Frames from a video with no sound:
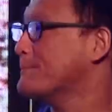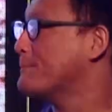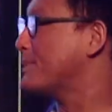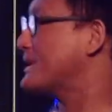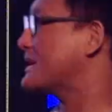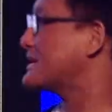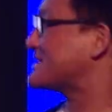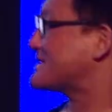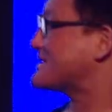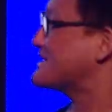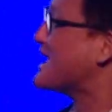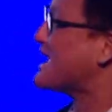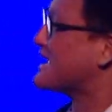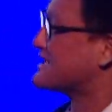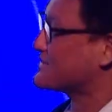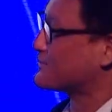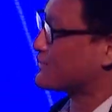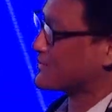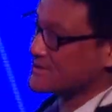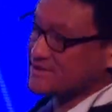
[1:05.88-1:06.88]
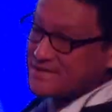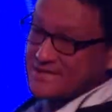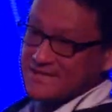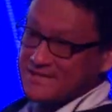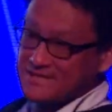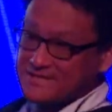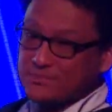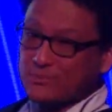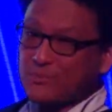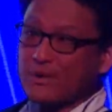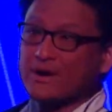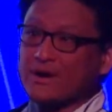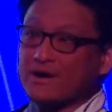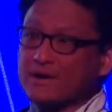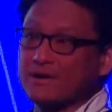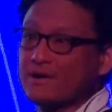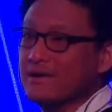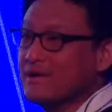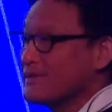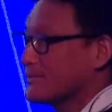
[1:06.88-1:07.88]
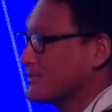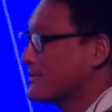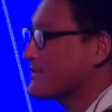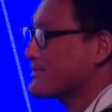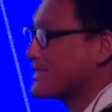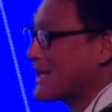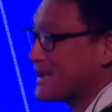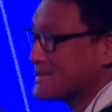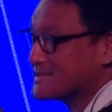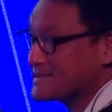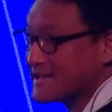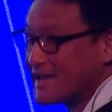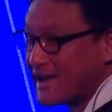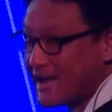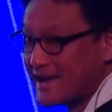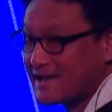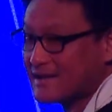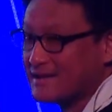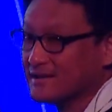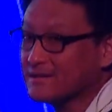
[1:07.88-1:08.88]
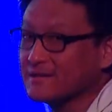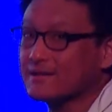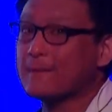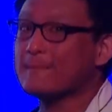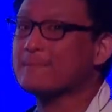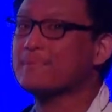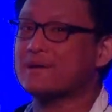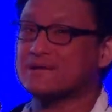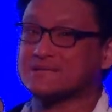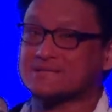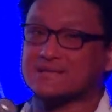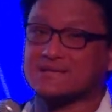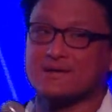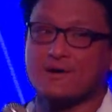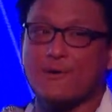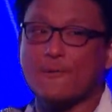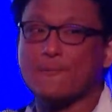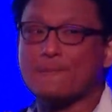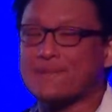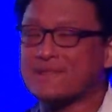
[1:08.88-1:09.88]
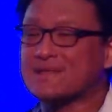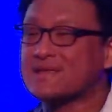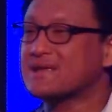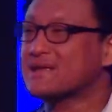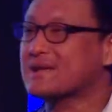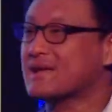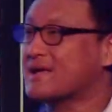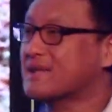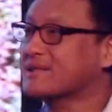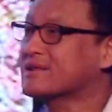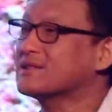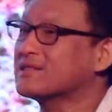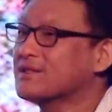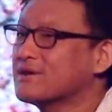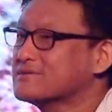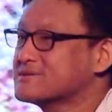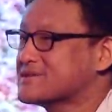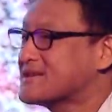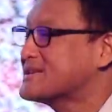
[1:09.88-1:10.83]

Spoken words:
Bird's Nest, which is where 2008 Olympics opening and closing